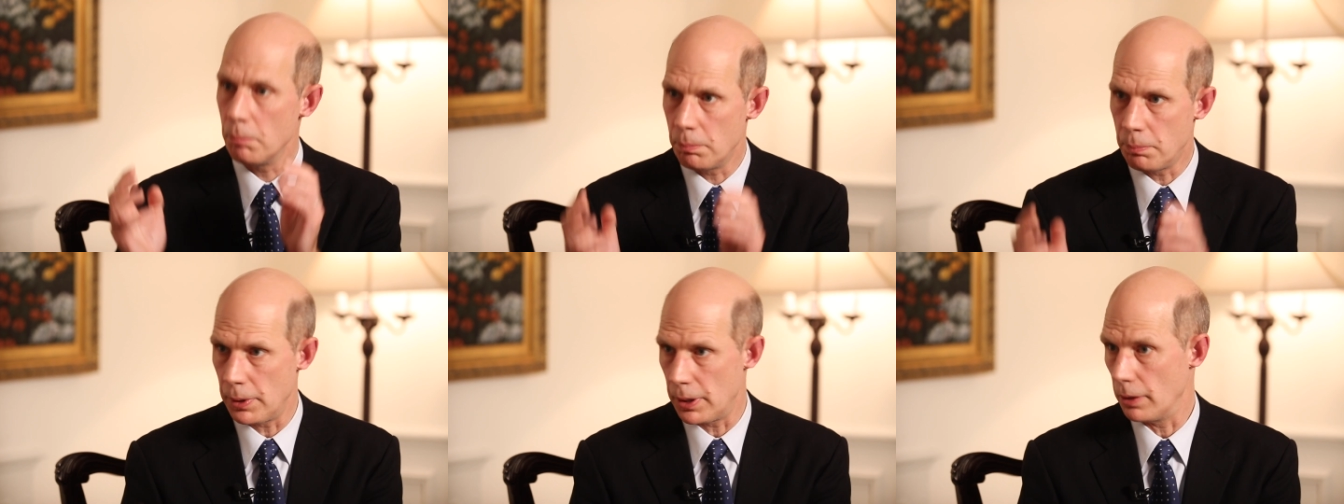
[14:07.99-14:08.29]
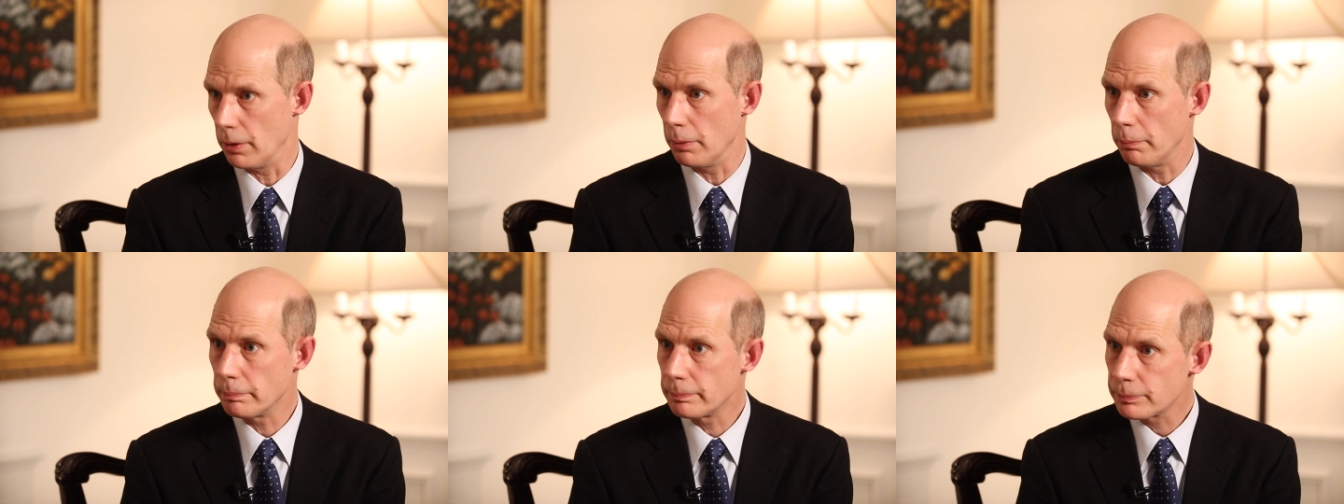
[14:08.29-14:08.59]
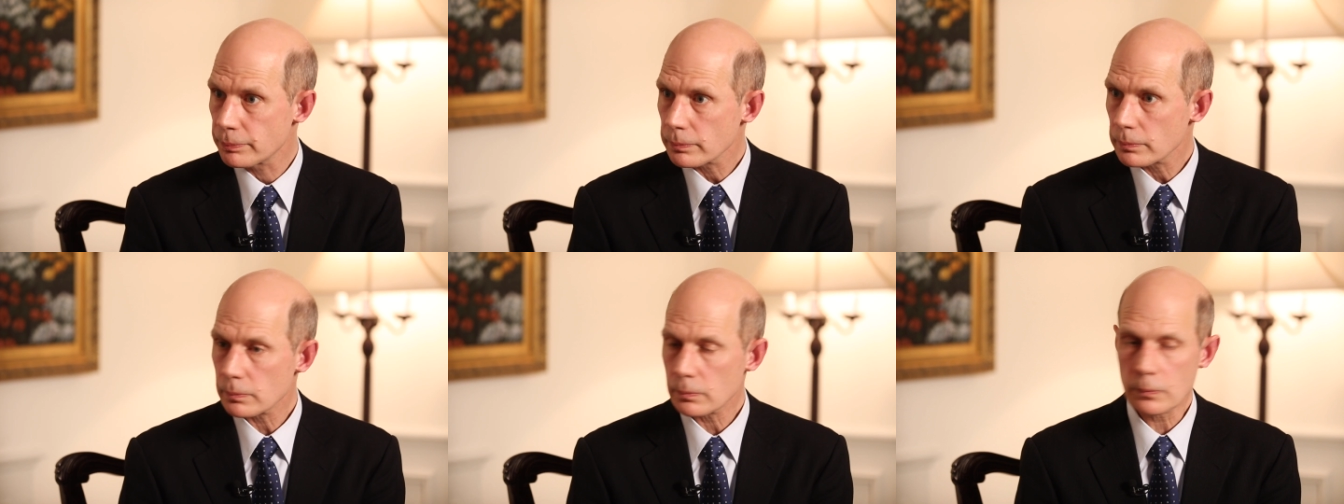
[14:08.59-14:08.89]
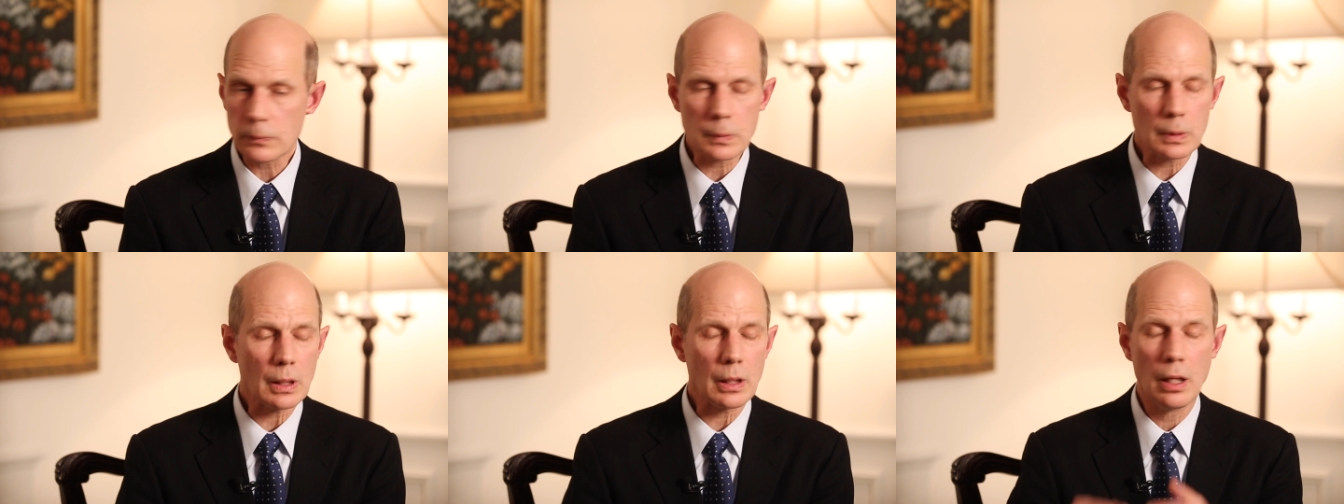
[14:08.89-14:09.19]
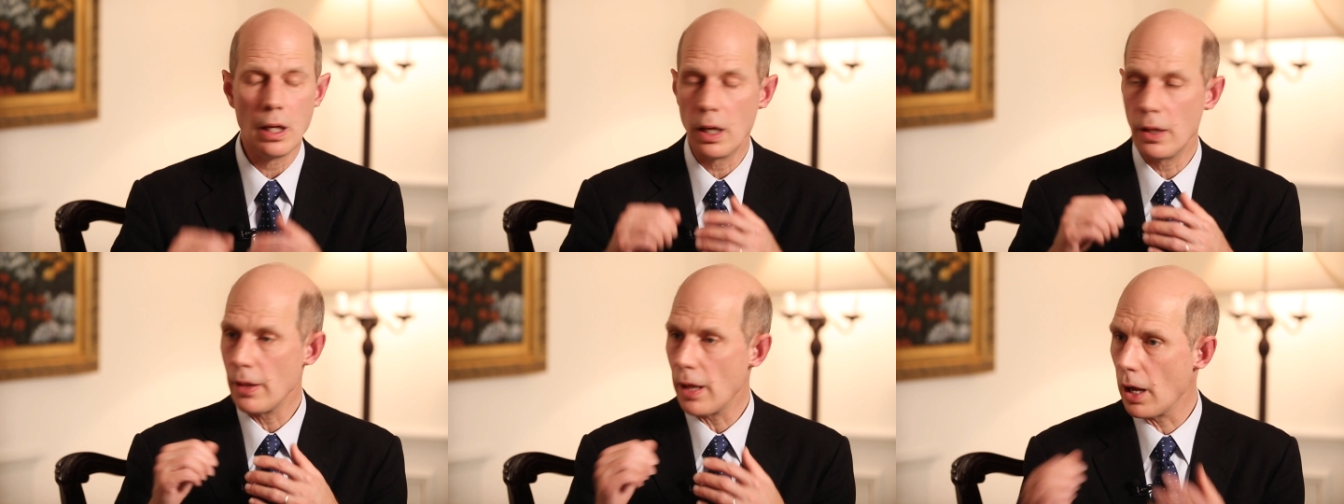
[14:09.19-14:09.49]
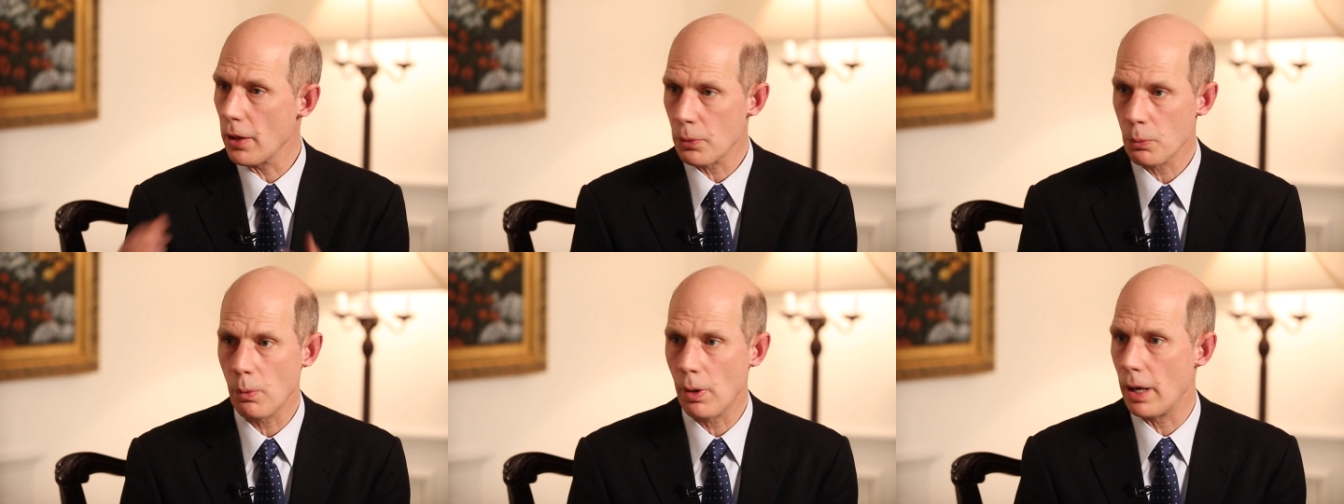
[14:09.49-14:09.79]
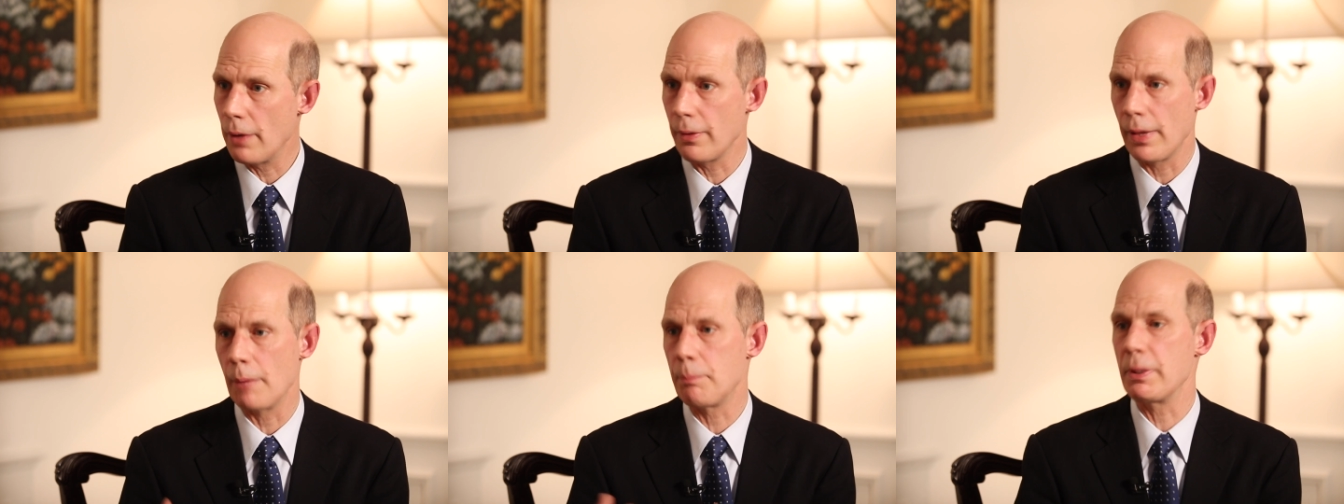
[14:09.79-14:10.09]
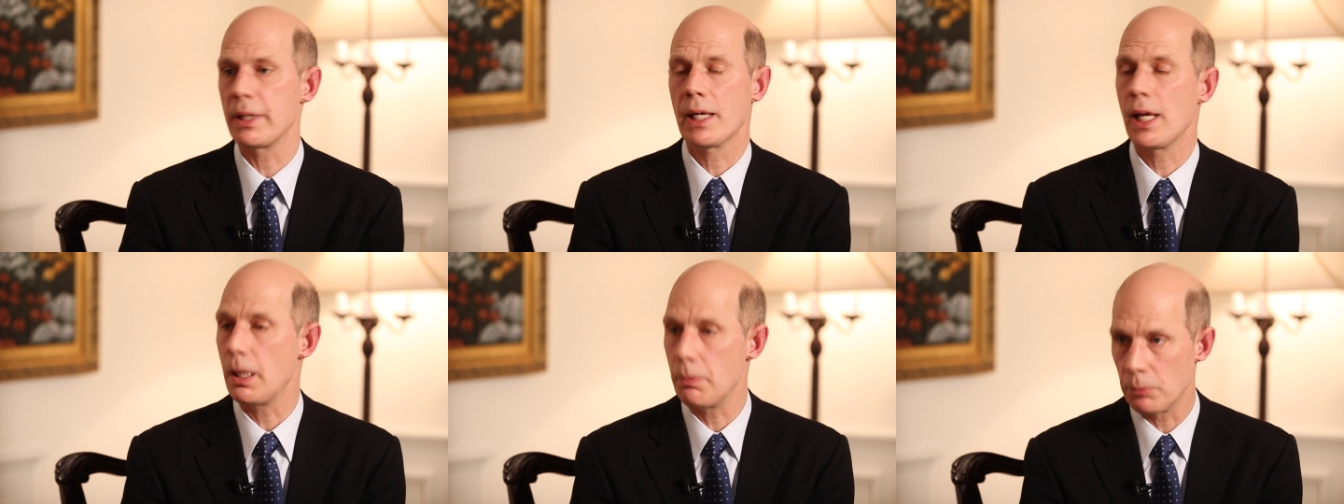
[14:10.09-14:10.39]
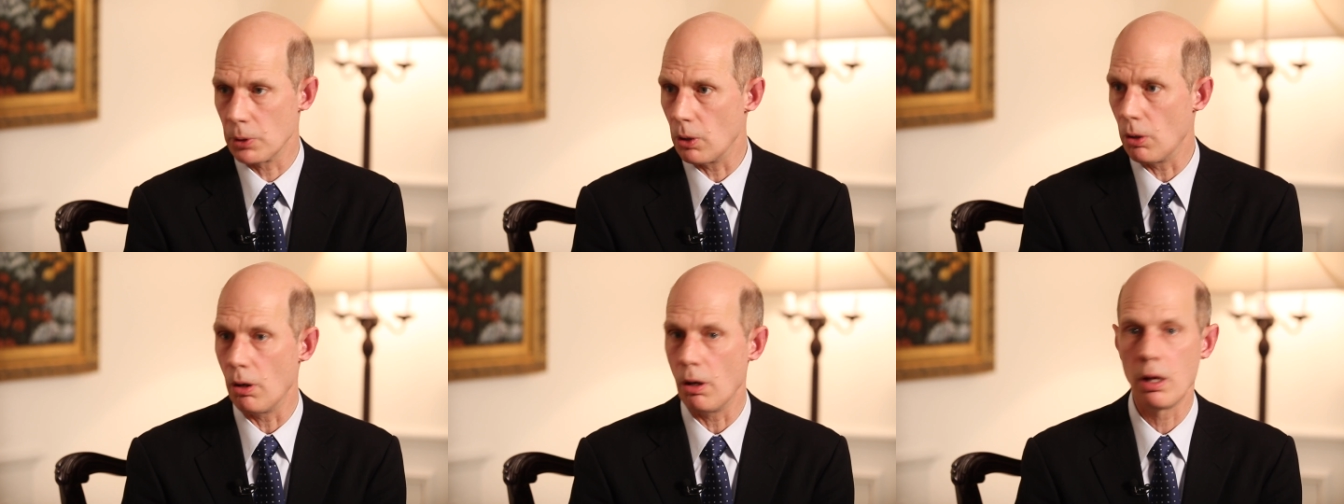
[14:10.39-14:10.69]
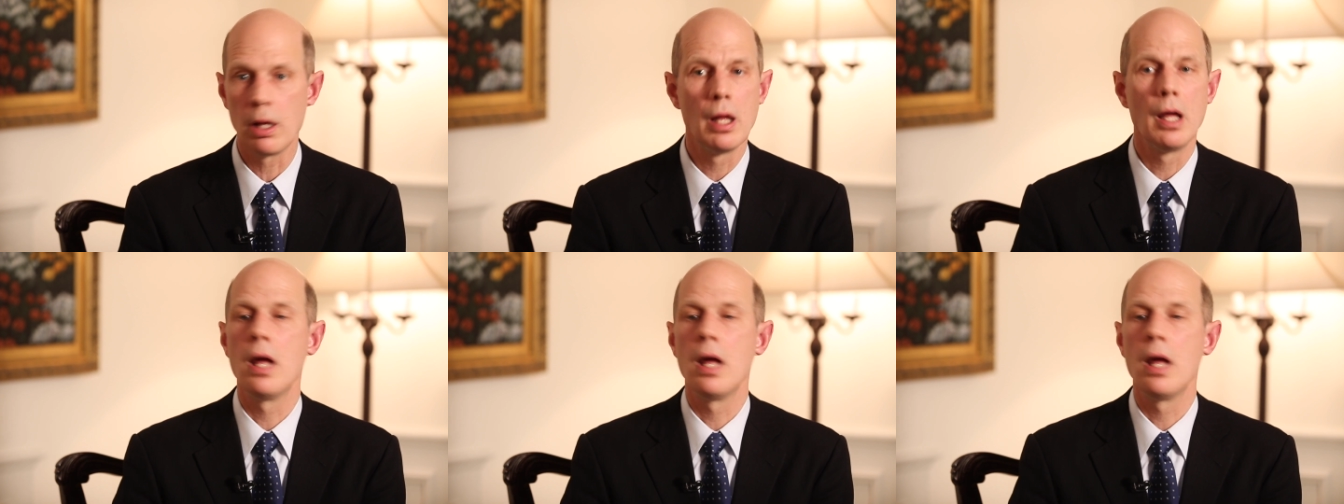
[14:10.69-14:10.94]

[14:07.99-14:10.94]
bill. Otherwise, that became law.